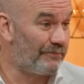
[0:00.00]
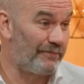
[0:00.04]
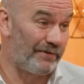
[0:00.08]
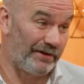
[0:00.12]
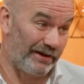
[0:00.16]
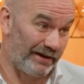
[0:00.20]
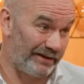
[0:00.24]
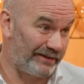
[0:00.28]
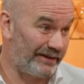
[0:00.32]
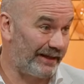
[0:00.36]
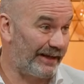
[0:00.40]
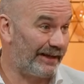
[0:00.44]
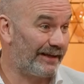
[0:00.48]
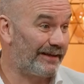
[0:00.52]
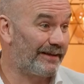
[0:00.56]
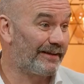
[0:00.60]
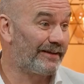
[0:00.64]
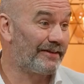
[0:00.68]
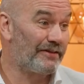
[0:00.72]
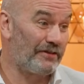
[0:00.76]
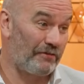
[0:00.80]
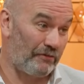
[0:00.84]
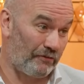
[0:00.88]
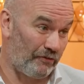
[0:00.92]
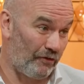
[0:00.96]
But I think
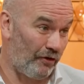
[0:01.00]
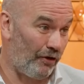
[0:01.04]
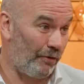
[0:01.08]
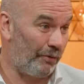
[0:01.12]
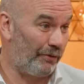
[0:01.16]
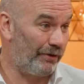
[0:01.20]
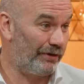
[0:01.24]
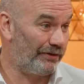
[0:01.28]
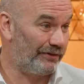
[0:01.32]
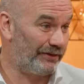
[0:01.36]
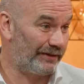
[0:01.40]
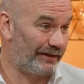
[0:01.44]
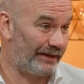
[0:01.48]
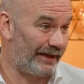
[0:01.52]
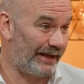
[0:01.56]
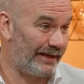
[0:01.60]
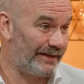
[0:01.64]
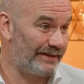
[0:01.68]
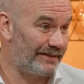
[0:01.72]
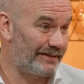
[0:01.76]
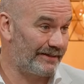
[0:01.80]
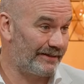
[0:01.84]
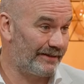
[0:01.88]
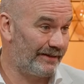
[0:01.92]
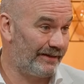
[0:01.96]
the former is the
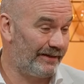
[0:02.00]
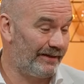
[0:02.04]
case.